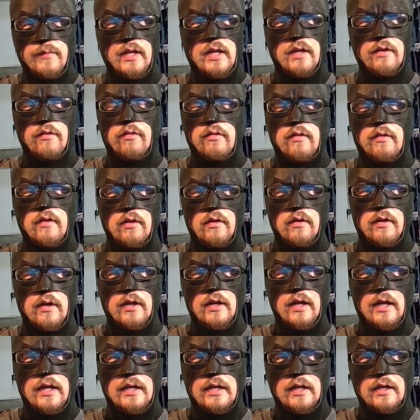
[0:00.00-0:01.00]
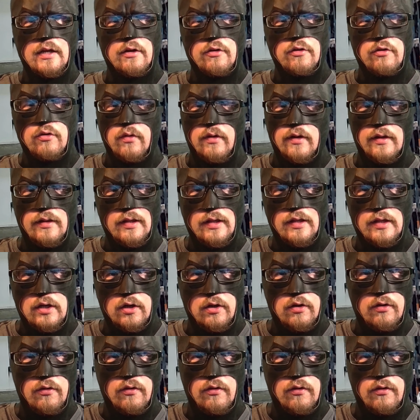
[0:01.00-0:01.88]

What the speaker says: It's still a good idea to do a little